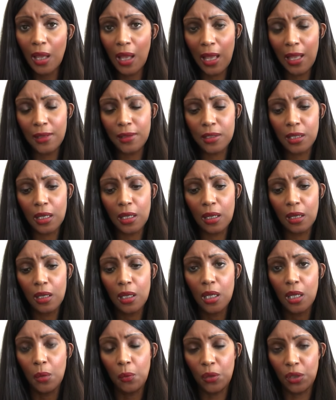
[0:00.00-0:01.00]
And uh,
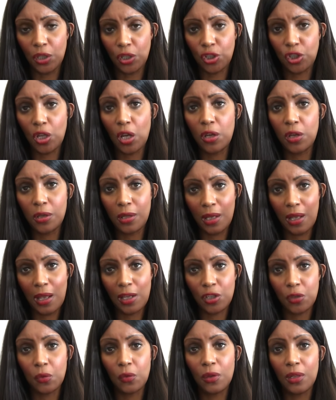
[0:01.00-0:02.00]
we're going to show you the
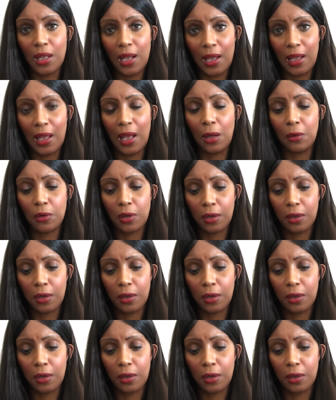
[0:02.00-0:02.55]
actual layout,